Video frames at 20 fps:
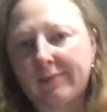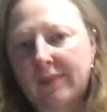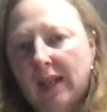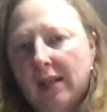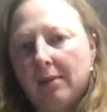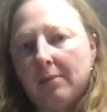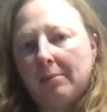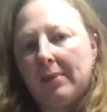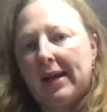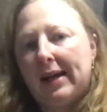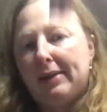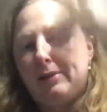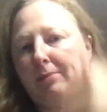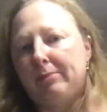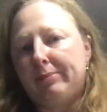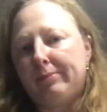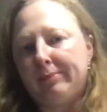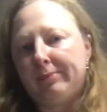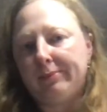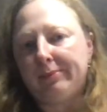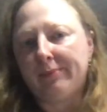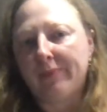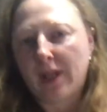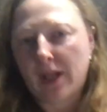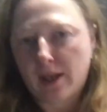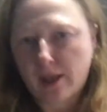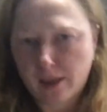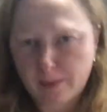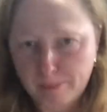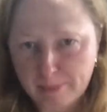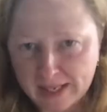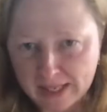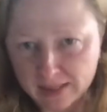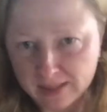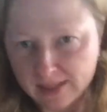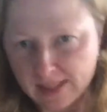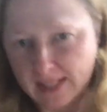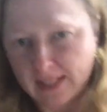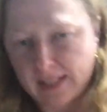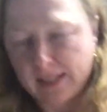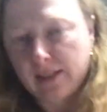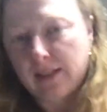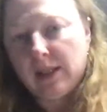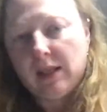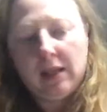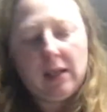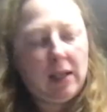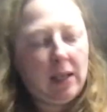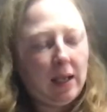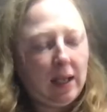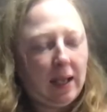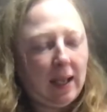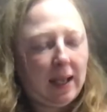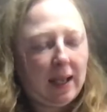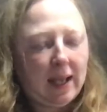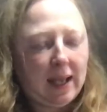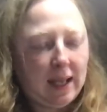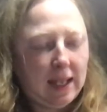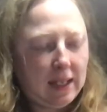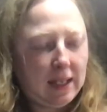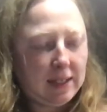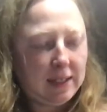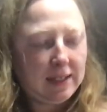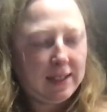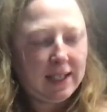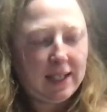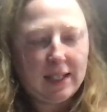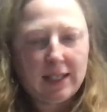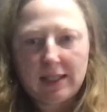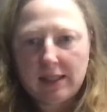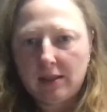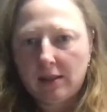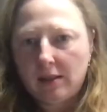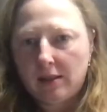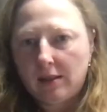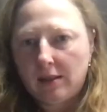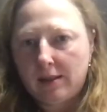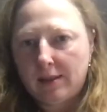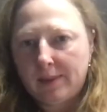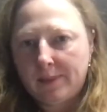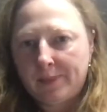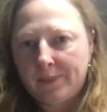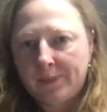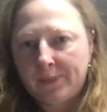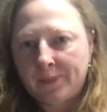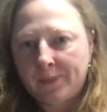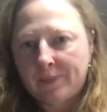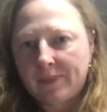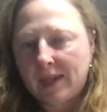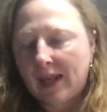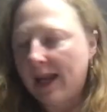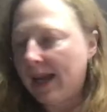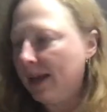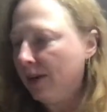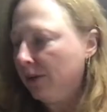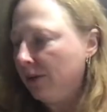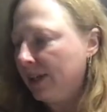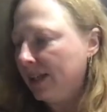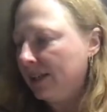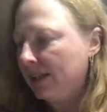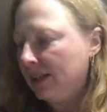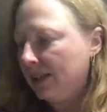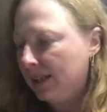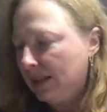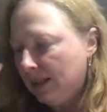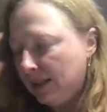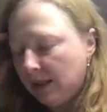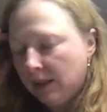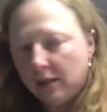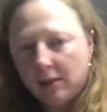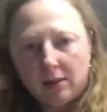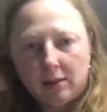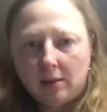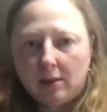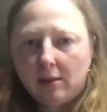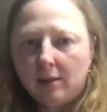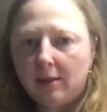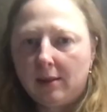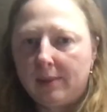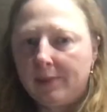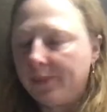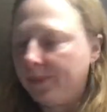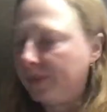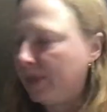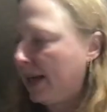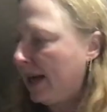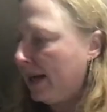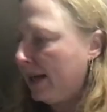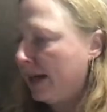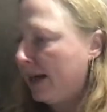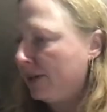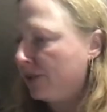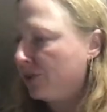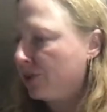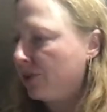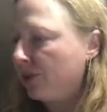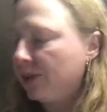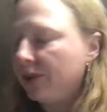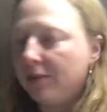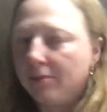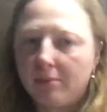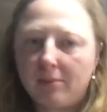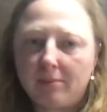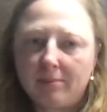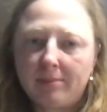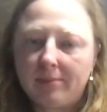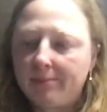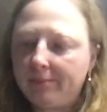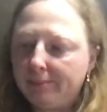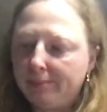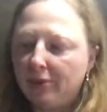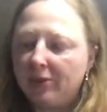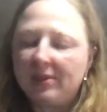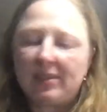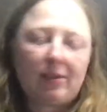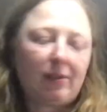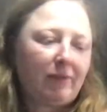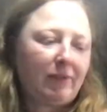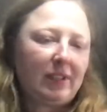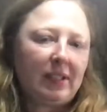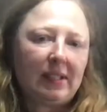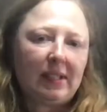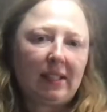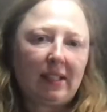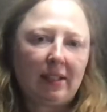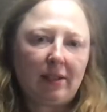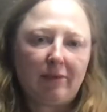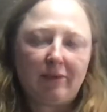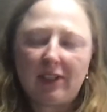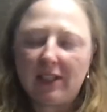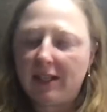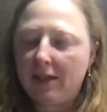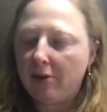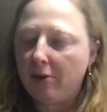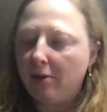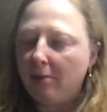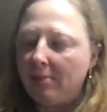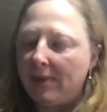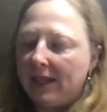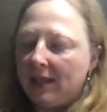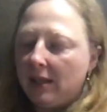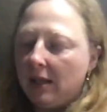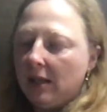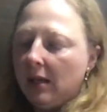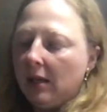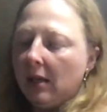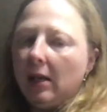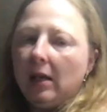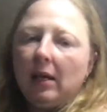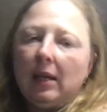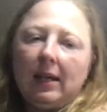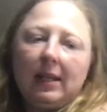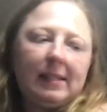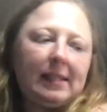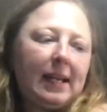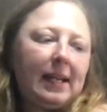my uh, painting and then um, I already um, I, I, showed most of this in the video but as I